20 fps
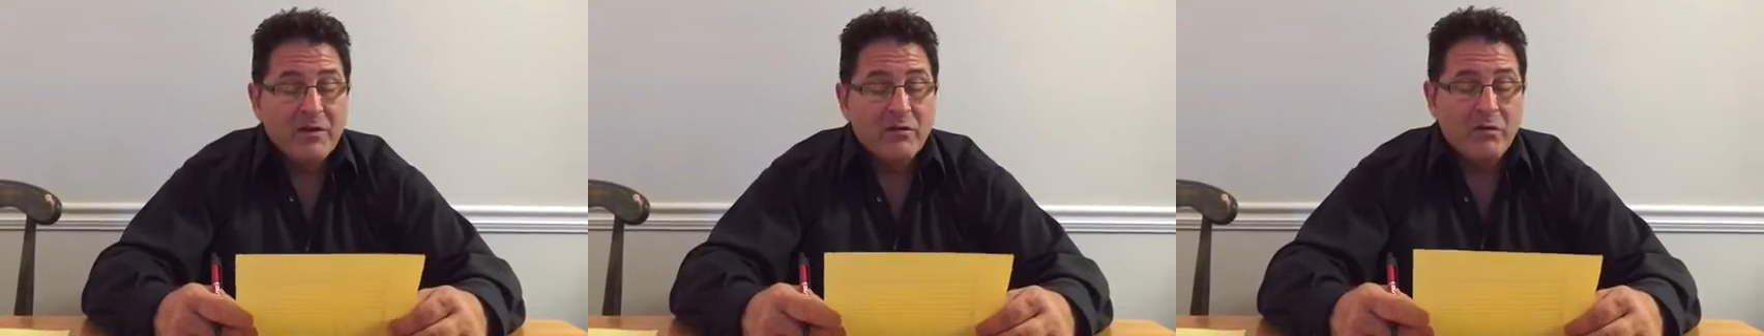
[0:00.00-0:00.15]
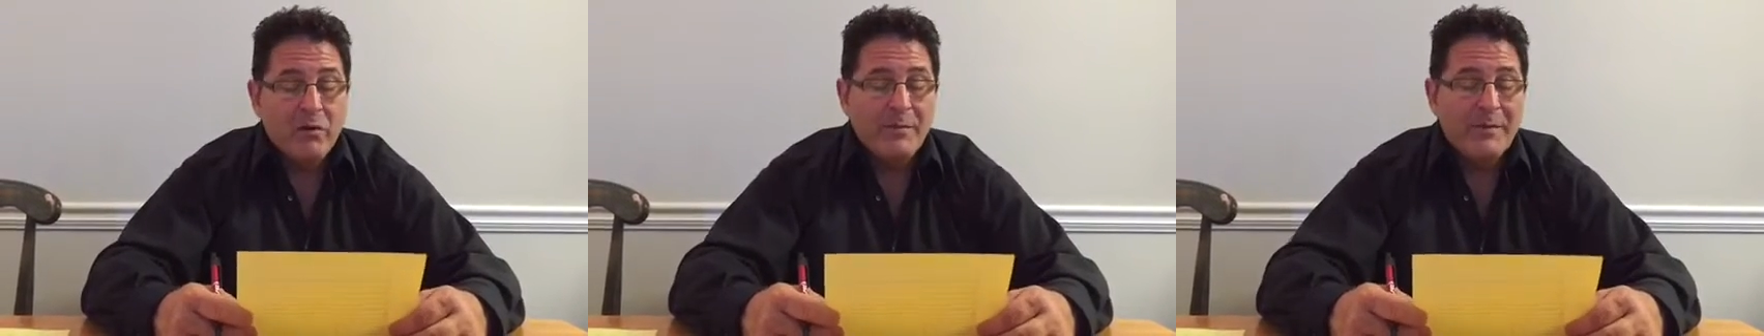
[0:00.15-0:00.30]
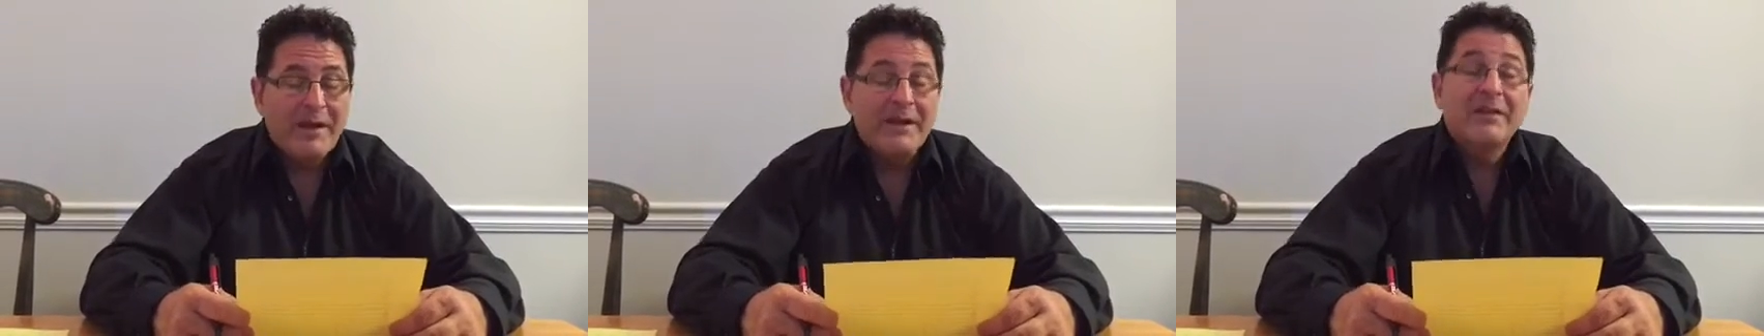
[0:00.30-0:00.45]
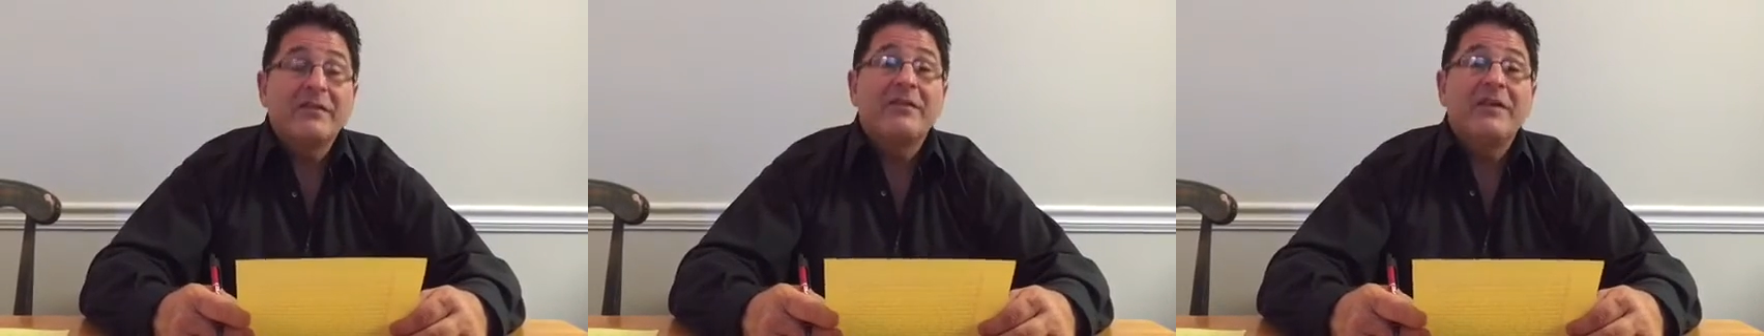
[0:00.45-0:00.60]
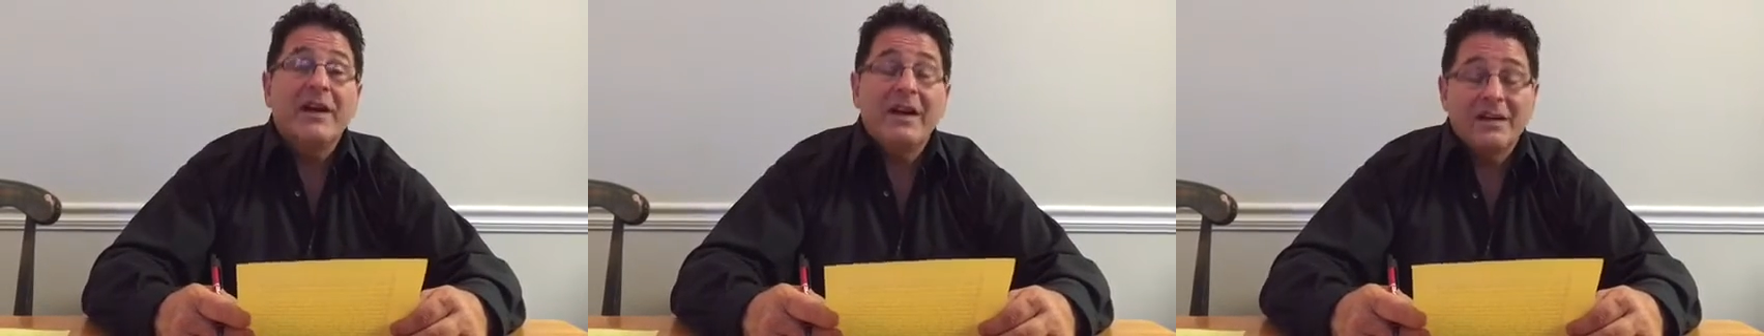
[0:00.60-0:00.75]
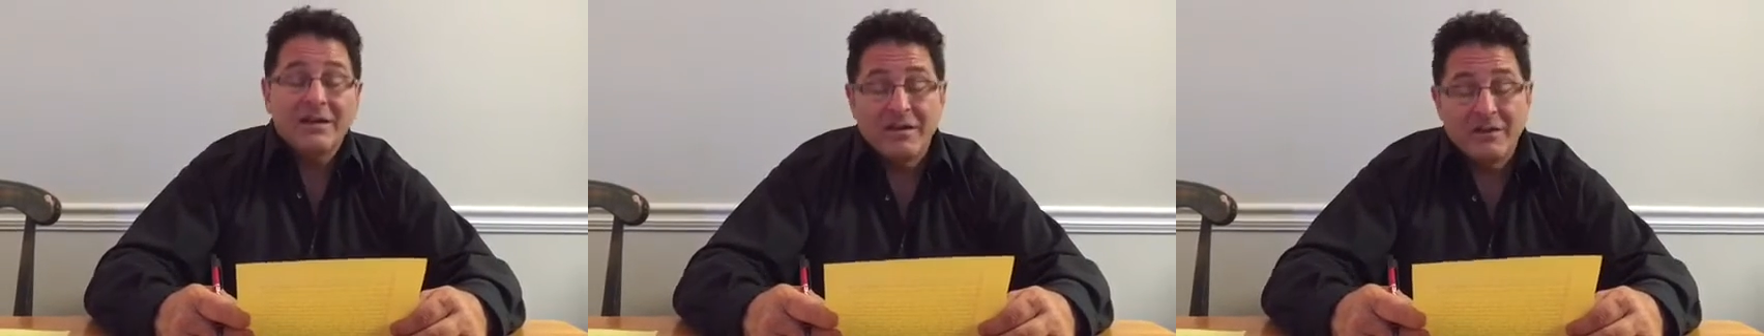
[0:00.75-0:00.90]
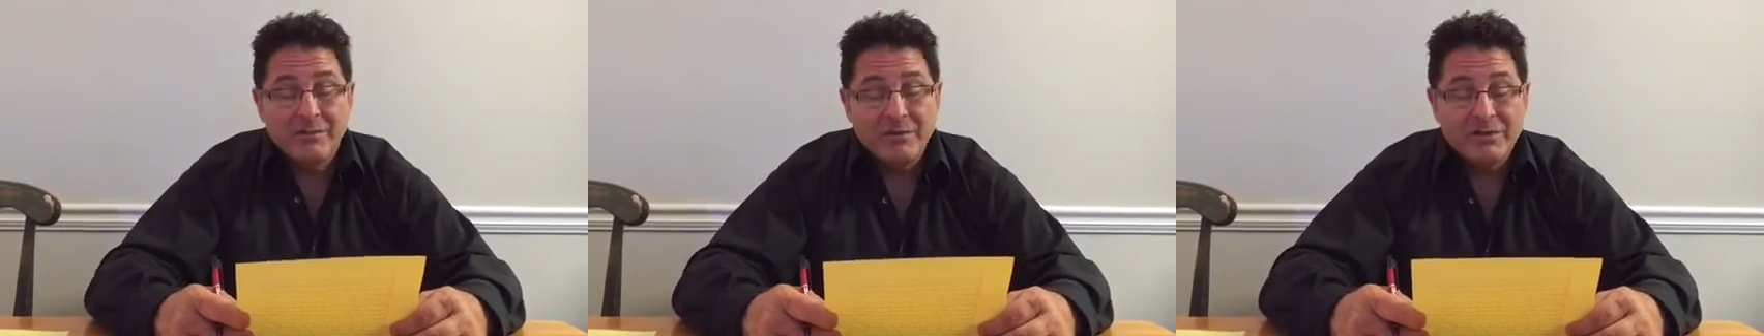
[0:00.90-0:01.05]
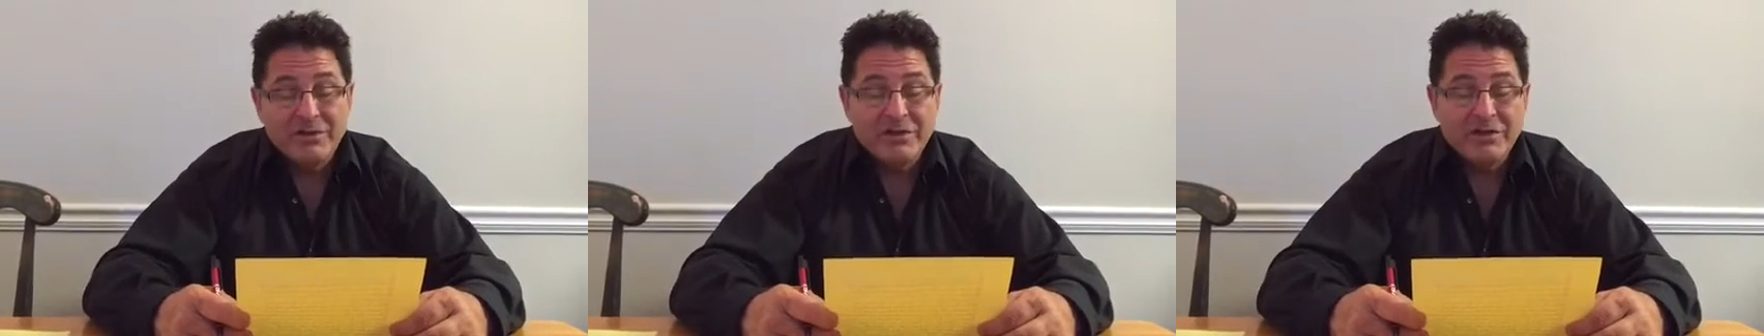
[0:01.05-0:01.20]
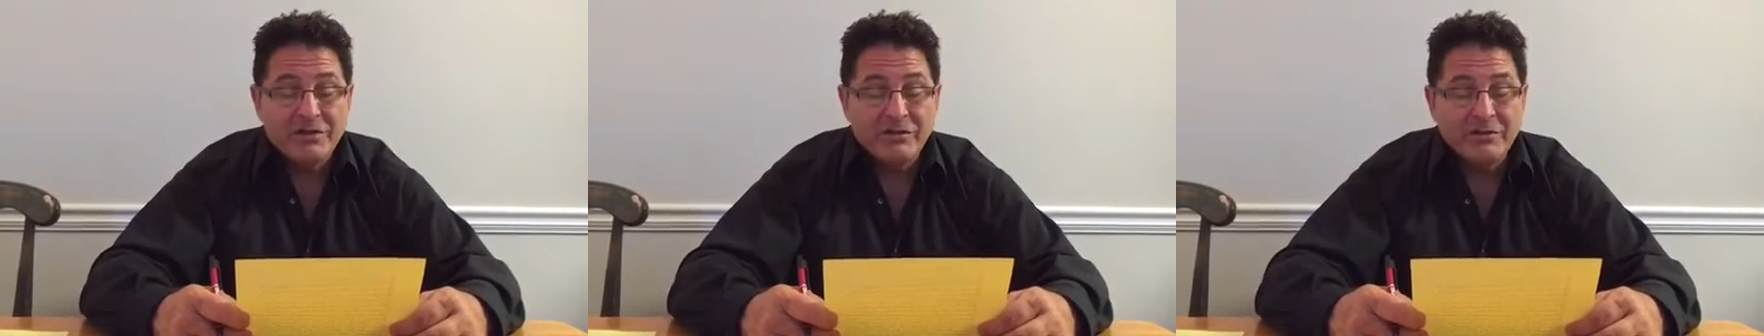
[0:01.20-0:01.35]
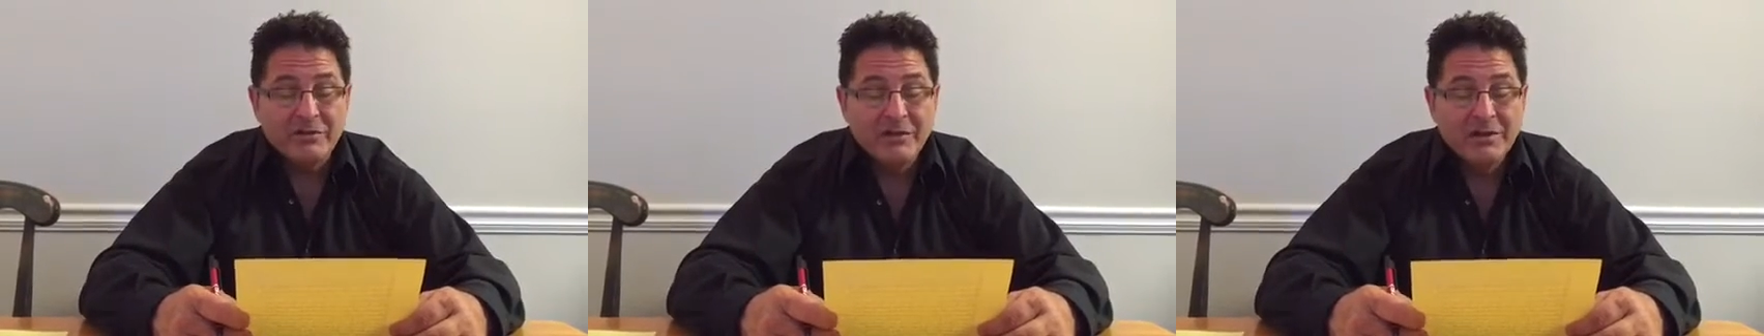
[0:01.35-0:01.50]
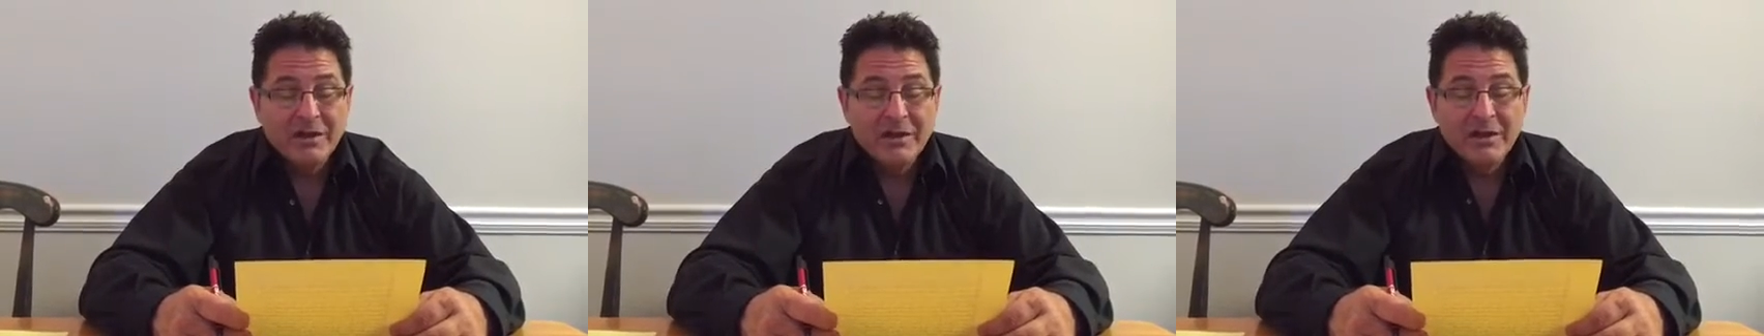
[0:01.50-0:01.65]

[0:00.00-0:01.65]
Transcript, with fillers: Romantic fact number two